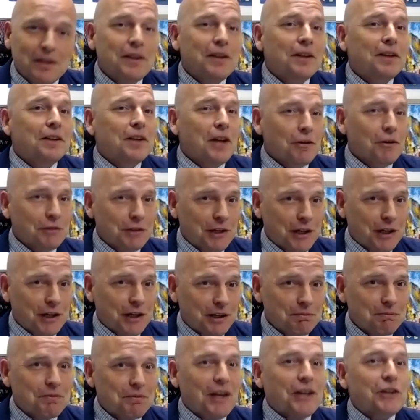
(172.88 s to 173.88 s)
Governor,
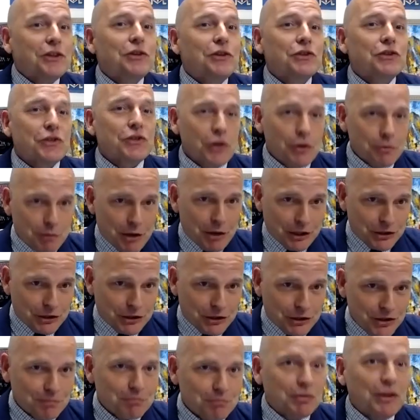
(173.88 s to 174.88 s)
thank you so
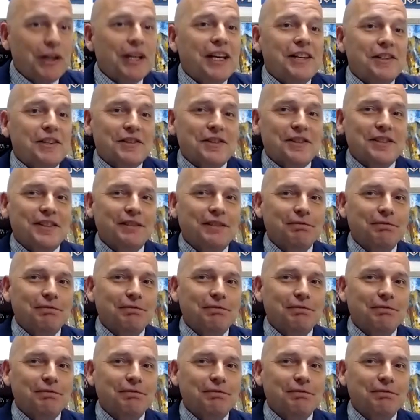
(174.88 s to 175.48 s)
much. Please.